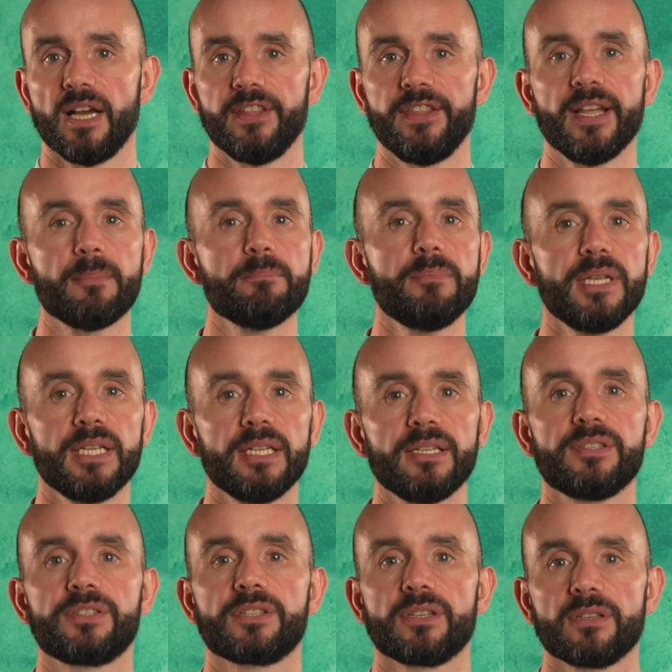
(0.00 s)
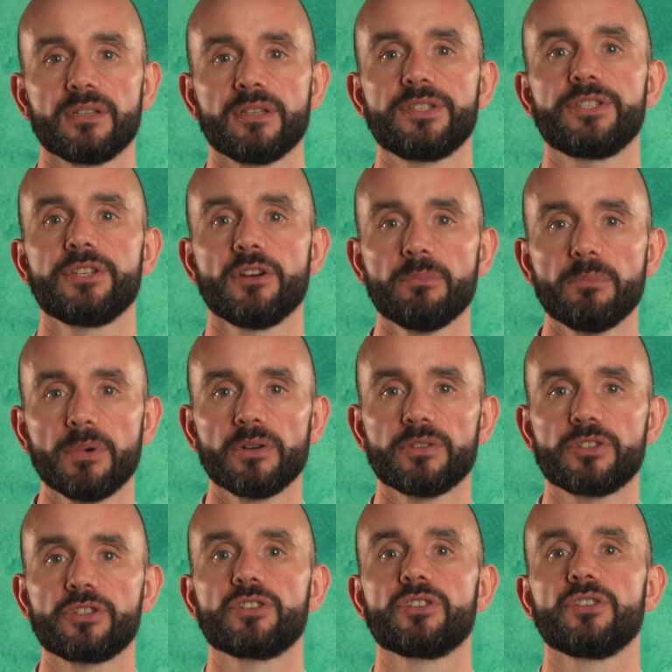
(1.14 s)
And that means so
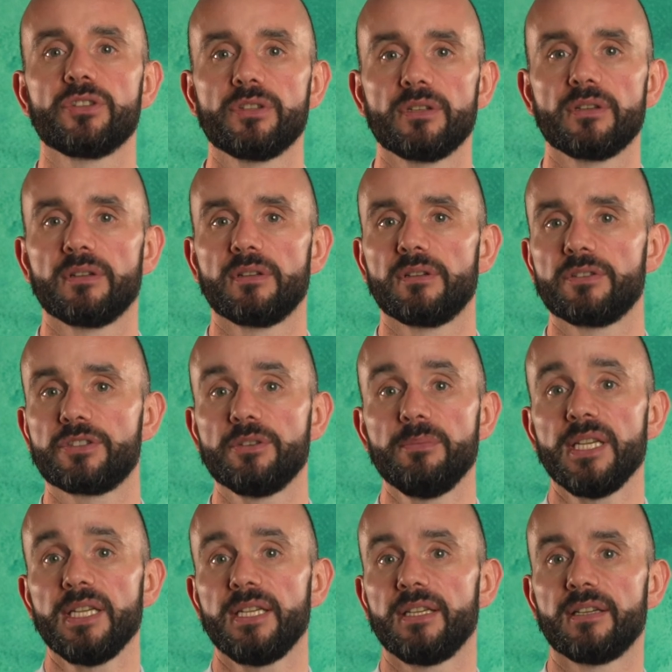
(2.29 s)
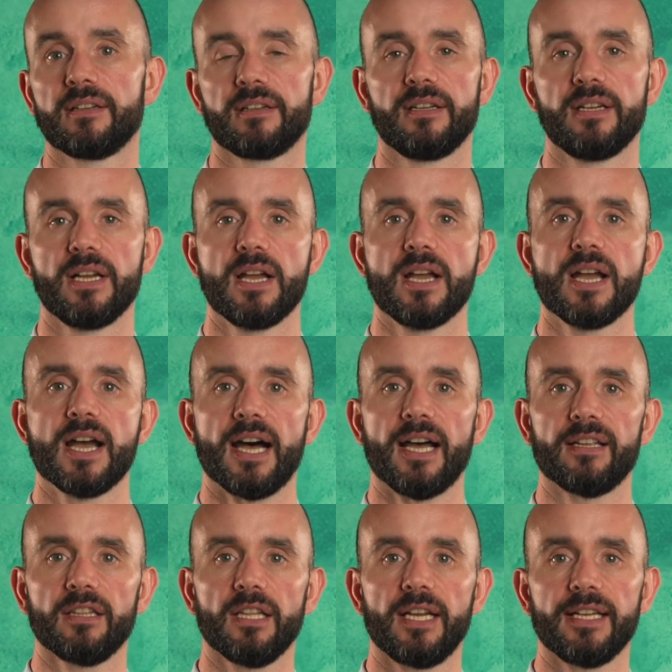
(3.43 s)
much to me.
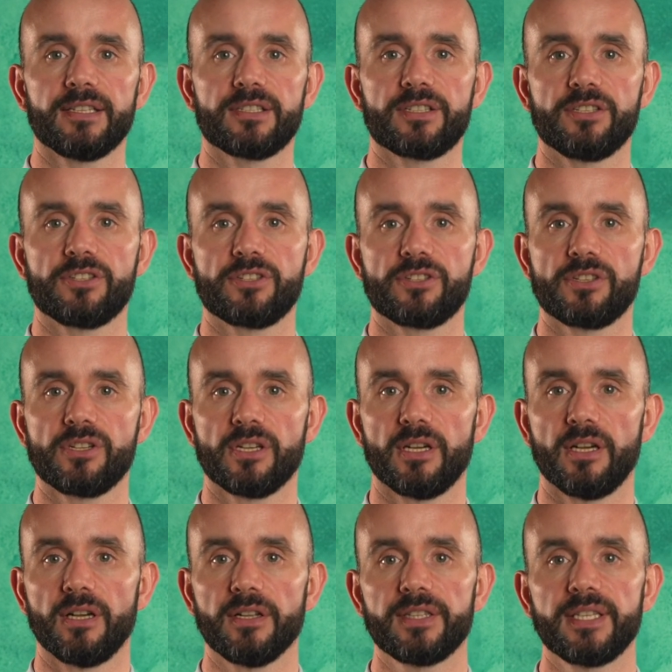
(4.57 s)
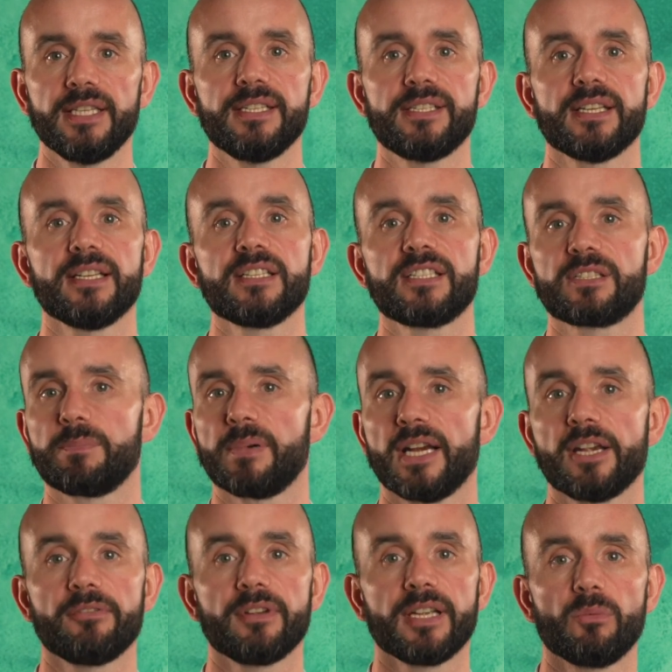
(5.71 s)
I'd like to share these
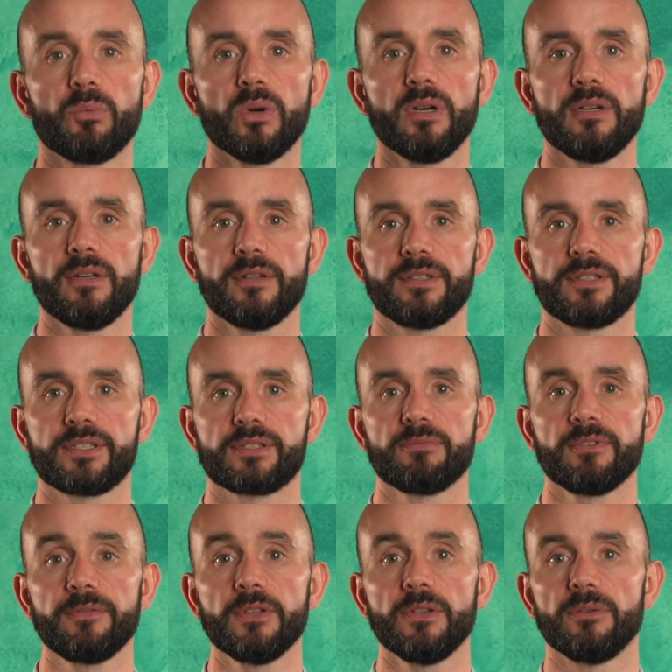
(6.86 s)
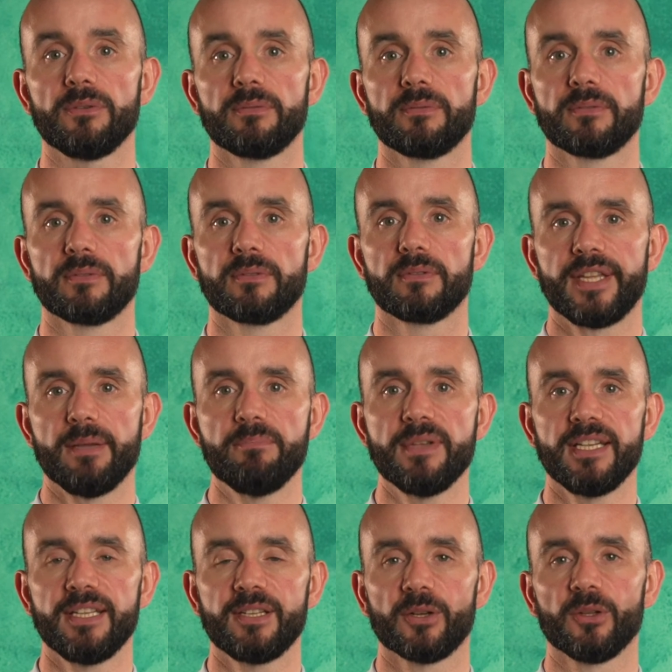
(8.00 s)
inspiring words with you. They
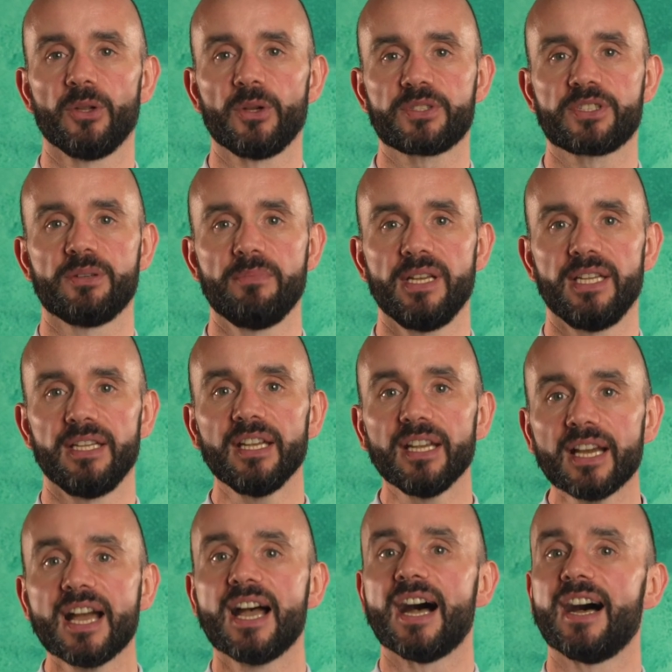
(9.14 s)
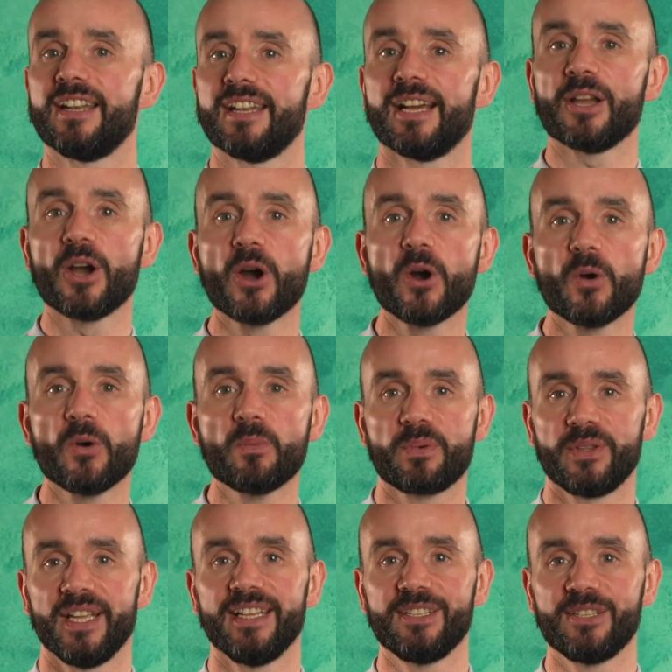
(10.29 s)
mean a lot to me, and I
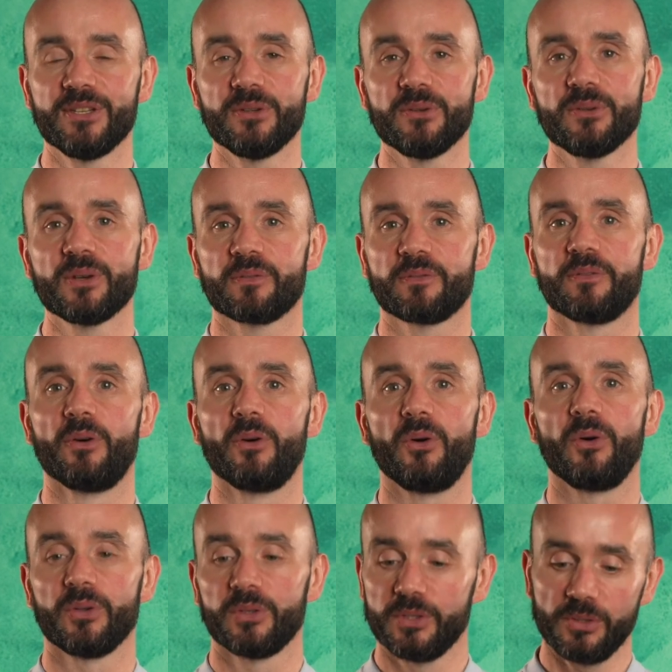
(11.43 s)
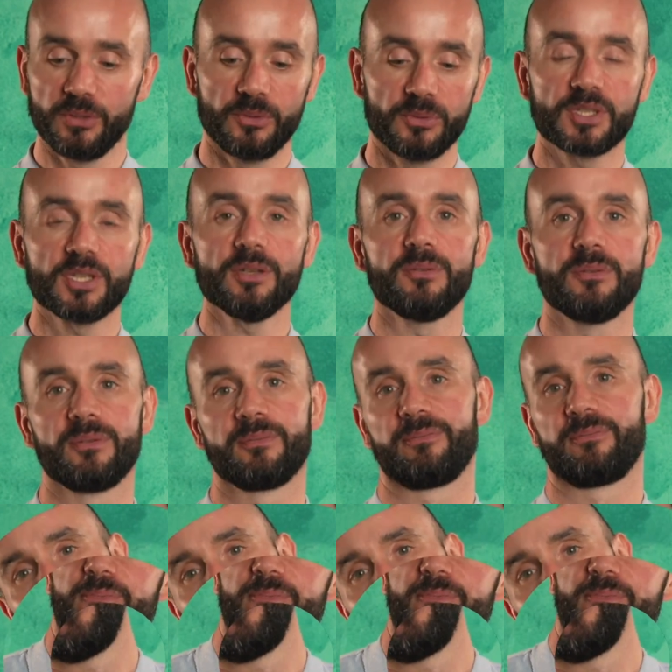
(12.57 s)
hope they do for you too.